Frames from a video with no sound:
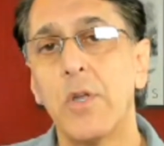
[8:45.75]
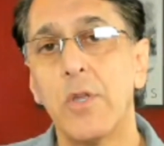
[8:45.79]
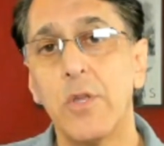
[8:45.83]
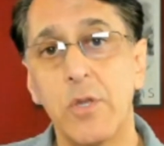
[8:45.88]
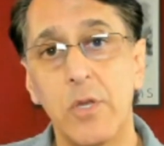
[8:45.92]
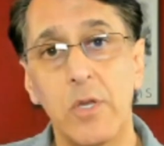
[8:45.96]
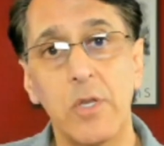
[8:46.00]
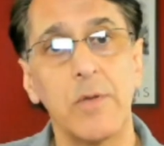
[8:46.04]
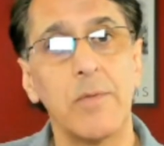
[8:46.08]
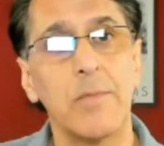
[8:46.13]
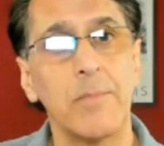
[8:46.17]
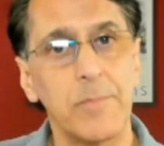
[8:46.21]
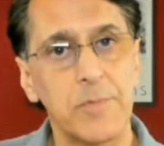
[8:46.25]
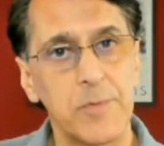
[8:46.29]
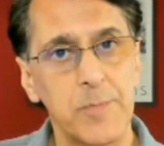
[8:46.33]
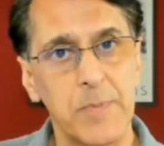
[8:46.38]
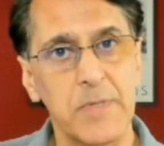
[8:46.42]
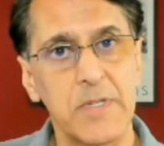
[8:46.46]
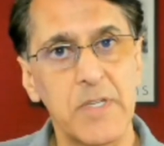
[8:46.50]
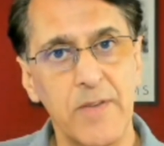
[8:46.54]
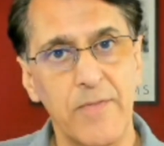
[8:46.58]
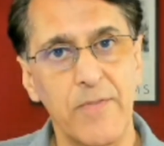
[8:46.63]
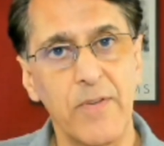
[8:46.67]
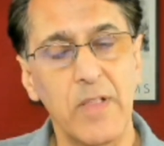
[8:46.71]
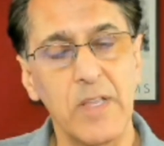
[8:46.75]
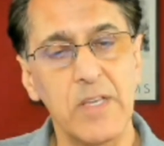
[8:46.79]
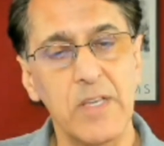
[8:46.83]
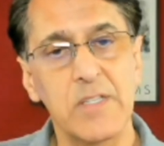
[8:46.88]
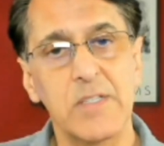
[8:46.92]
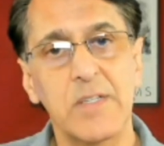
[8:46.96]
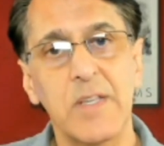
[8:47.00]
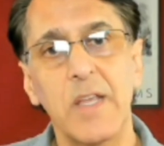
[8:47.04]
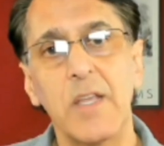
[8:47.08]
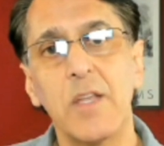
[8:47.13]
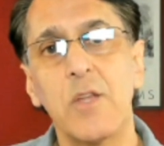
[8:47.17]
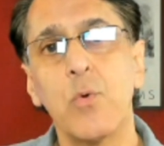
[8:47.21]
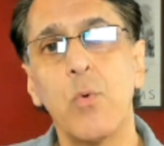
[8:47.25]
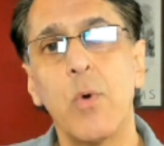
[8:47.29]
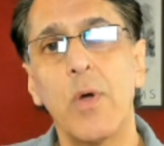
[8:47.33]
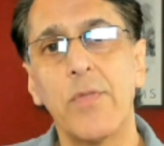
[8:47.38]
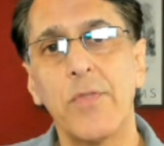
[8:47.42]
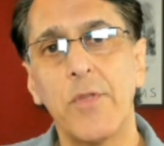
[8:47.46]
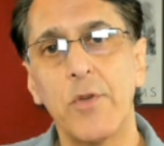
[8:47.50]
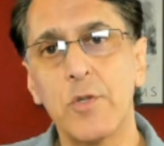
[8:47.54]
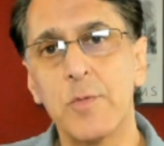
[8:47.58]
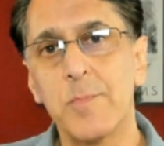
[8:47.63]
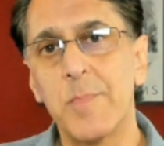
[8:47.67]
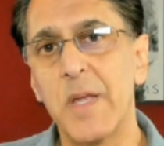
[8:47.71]
you can specifically state you want
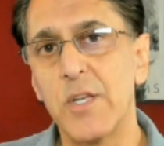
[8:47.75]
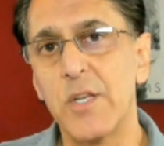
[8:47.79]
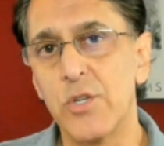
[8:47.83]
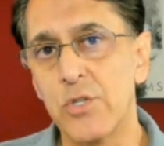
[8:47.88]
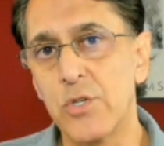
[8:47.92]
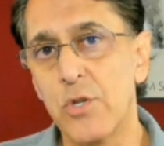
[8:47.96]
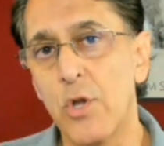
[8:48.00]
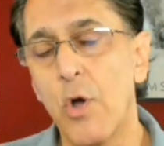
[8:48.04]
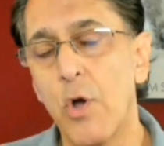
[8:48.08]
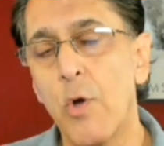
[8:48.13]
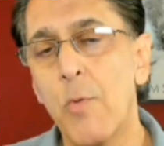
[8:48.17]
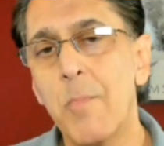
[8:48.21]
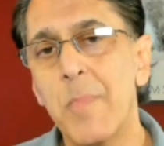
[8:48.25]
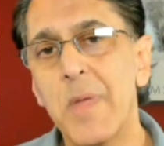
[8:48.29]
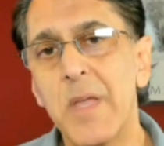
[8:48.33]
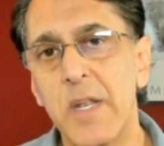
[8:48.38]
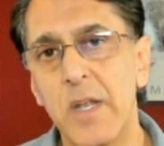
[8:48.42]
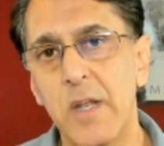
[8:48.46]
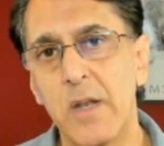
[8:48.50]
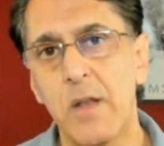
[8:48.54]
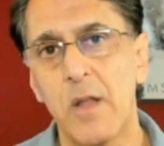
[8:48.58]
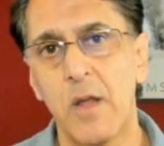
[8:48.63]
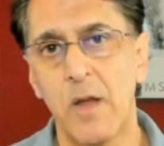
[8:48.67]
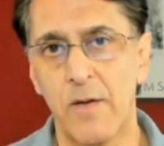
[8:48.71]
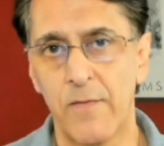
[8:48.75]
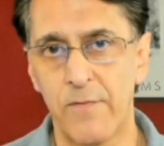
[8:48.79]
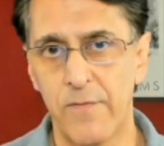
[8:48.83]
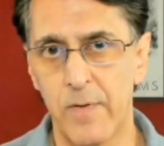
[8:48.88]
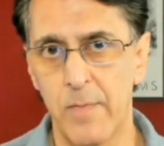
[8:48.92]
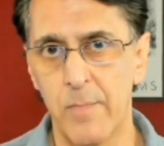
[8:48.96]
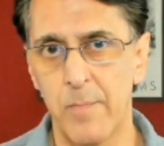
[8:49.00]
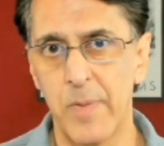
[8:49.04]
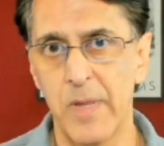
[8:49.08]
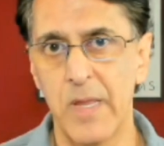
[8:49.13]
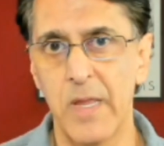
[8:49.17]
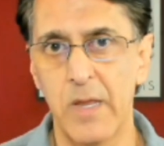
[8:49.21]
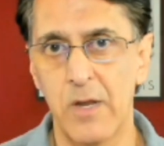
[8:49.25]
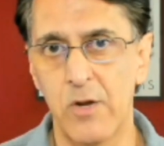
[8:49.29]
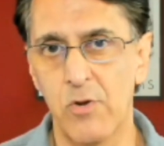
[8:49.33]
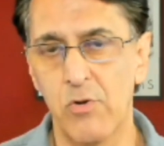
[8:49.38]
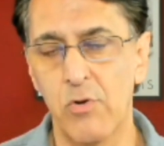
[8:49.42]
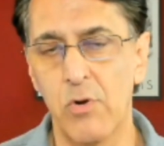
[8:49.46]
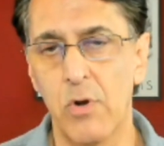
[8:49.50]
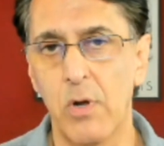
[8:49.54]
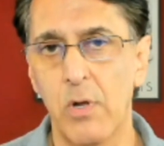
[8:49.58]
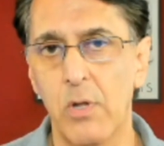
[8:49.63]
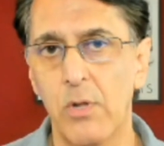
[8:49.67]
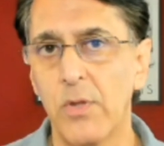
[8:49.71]
those pages omitted from being
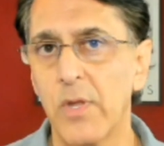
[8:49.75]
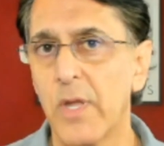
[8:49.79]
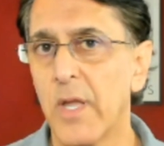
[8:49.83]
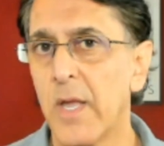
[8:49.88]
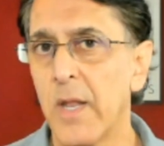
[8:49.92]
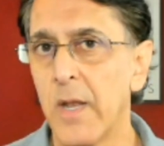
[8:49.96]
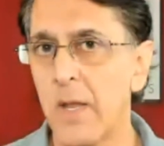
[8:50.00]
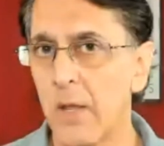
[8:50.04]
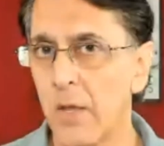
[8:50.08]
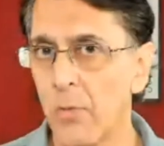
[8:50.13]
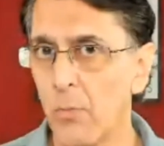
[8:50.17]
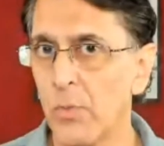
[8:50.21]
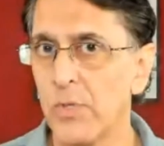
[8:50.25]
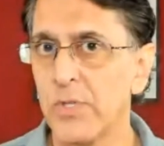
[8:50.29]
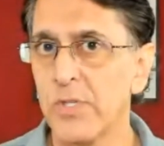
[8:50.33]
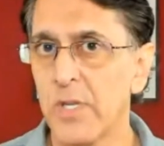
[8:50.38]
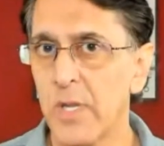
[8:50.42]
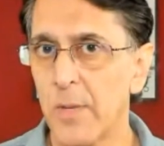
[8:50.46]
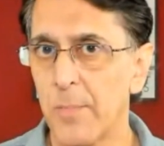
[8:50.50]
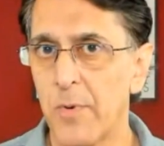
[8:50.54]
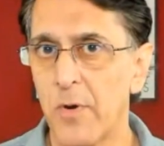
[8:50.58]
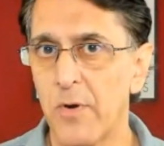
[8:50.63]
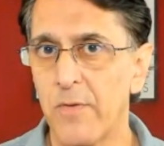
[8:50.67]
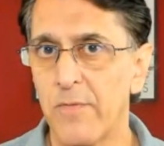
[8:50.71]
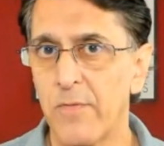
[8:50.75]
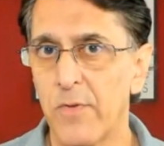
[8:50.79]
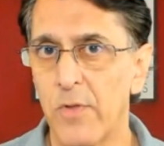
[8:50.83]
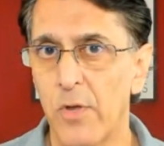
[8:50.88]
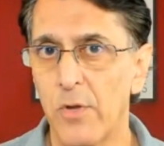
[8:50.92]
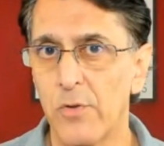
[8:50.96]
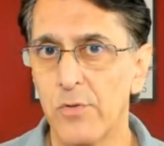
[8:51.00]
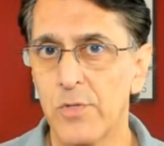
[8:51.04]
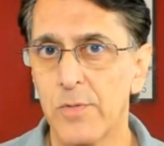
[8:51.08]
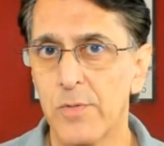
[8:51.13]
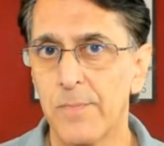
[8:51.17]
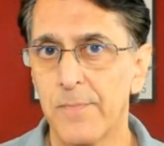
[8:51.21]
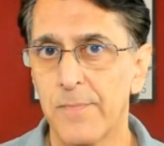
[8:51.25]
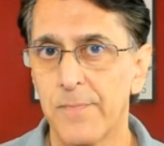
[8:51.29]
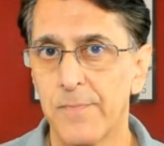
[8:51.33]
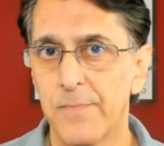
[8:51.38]
crawled and it will skip over those.